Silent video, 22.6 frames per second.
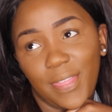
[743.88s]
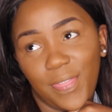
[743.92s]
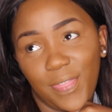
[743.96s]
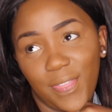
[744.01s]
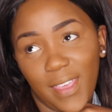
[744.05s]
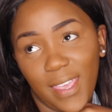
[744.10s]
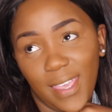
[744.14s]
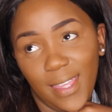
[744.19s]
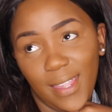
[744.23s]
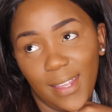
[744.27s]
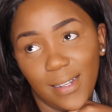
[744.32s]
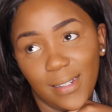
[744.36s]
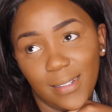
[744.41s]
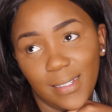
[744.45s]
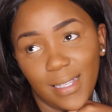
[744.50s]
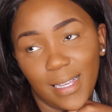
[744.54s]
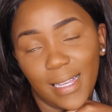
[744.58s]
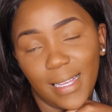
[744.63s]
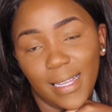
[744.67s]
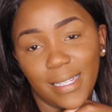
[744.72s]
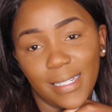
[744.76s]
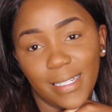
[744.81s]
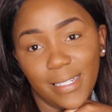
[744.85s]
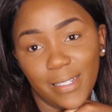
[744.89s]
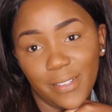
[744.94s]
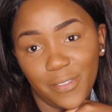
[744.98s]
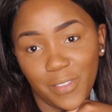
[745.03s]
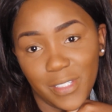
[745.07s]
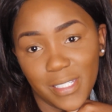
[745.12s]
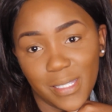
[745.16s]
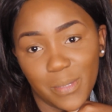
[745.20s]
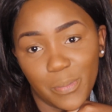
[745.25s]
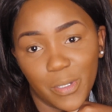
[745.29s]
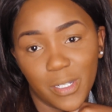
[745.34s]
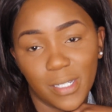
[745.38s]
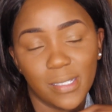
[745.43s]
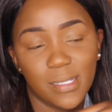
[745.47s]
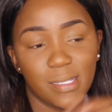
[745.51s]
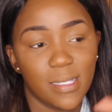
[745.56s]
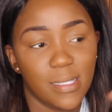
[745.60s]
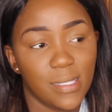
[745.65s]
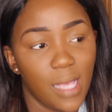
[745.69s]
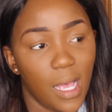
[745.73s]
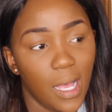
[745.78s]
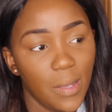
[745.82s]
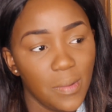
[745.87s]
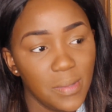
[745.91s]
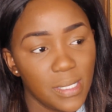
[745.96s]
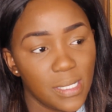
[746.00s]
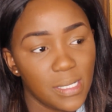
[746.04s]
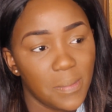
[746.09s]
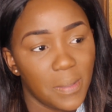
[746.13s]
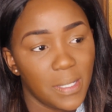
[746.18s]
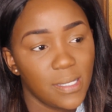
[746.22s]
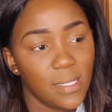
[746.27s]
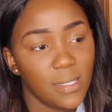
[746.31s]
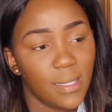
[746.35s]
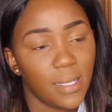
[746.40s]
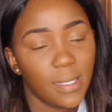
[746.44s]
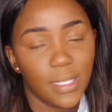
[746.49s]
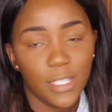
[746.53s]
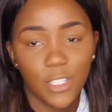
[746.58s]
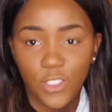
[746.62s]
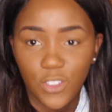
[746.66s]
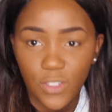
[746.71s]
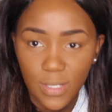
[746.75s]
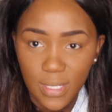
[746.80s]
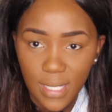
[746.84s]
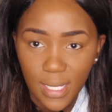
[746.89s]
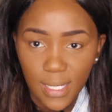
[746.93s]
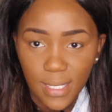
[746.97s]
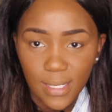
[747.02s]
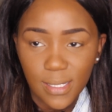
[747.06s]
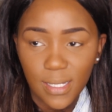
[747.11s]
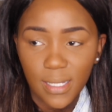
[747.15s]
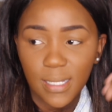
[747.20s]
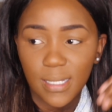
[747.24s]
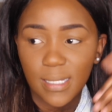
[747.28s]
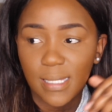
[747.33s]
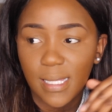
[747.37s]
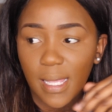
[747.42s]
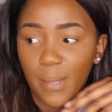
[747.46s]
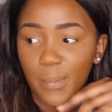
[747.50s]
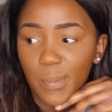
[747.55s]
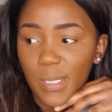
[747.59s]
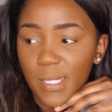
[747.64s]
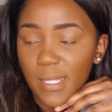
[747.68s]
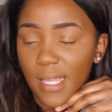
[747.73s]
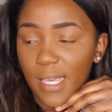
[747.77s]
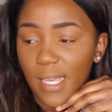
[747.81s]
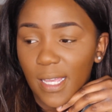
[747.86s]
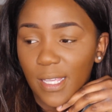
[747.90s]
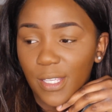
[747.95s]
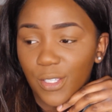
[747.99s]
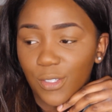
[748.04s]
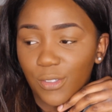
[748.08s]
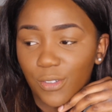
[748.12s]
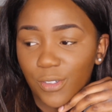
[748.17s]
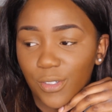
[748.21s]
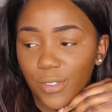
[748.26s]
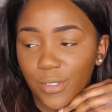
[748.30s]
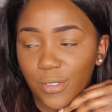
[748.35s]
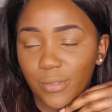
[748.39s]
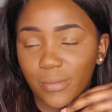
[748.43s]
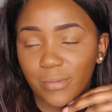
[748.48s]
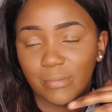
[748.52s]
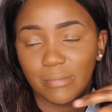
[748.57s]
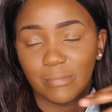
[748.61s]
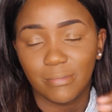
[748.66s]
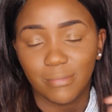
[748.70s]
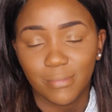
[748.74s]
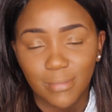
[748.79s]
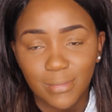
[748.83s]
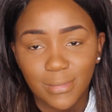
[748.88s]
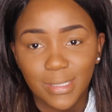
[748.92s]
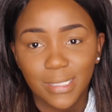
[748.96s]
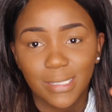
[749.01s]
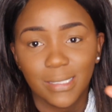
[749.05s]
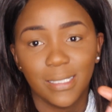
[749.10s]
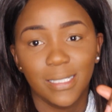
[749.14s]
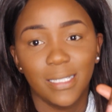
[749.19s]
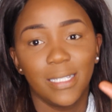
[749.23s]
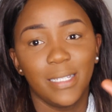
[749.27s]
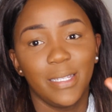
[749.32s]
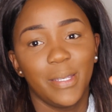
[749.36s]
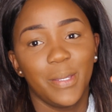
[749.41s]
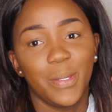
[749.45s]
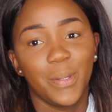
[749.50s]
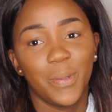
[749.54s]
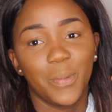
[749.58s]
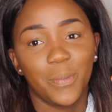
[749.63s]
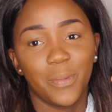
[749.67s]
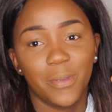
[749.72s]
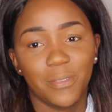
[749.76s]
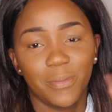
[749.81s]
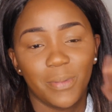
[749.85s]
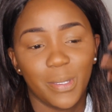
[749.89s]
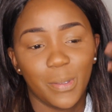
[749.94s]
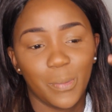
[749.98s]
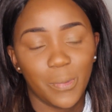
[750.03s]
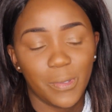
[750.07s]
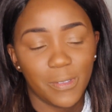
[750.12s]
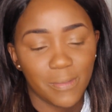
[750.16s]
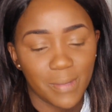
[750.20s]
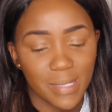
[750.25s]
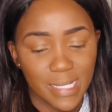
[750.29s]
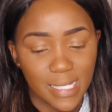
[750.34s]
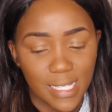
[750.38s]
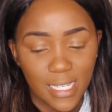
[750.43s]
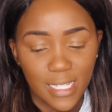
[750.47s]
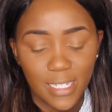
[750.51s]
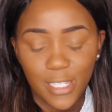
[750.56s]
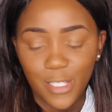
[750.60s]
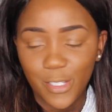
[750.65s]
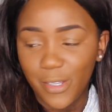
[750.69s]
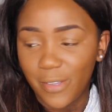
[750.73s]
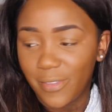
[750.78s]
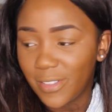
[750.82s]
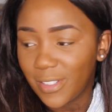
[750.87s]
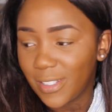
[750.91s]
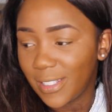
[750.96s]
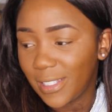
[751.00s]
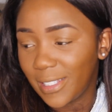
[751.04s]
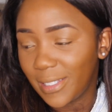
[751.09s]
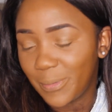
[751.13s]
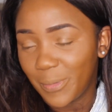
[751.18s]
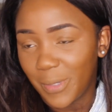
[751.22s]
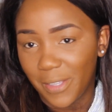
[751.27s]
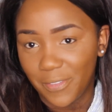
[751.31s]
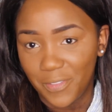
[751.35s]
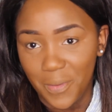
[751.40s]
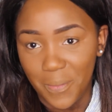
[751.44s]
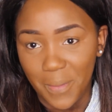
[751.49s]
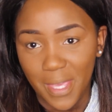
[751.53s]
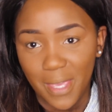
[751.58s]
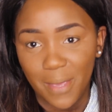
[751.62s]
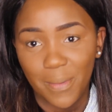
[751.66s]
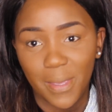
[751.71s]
then I had a lovely surprise, because I was expecting that he's just here to accept that, you know, we've been seeing each other and we're having